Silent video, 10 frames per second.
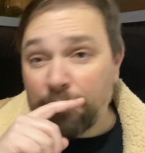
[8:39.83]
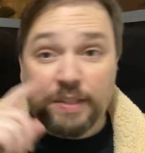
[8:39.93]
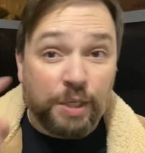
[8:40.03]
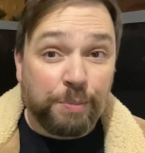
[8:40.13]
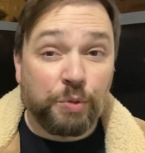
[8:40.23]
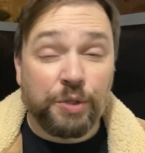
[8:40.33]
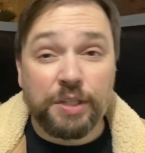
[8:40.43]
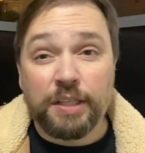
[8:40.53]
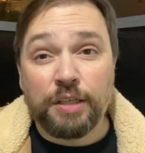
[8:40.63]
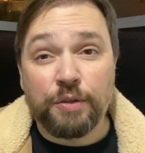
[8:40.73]
Tell me what you
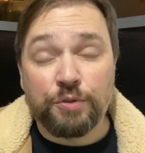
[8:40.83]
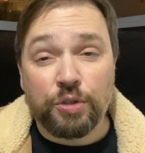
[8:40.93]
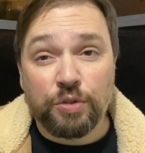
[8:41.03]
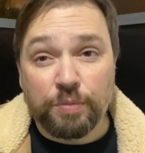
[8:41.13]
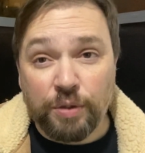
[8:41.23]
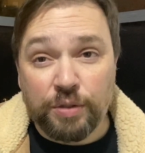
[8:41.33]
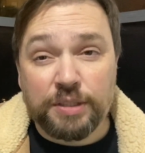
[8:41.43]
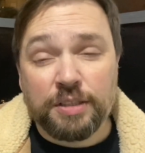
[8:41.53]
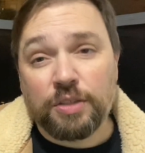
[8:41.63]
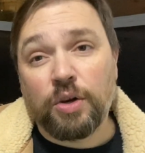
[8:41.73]
think of Jean-Luc Ponty
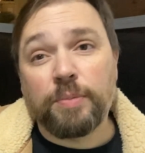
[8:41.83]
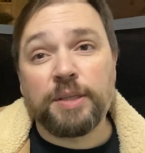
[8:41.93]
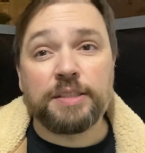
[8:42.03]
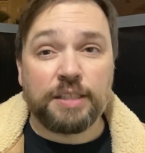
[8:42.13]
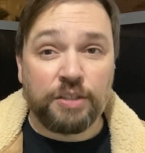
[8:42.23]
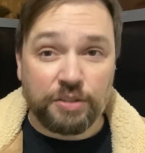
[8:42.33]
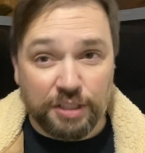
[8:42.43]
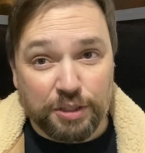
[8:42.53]
in the comments, and I'll see you